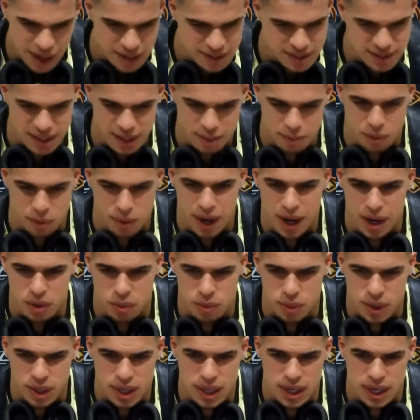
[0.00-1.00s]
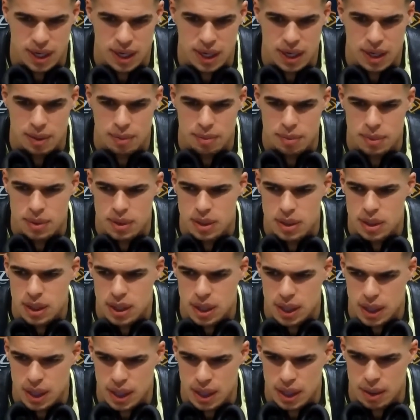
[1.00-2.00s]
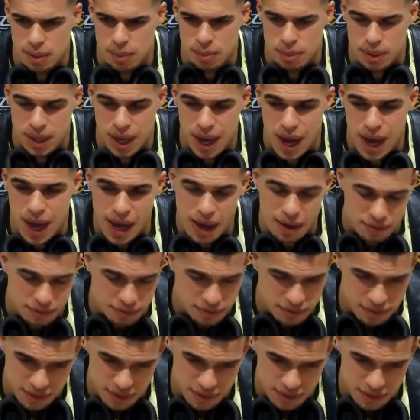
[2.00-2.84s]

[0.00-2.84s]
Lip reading: see him around and we link up. But now I have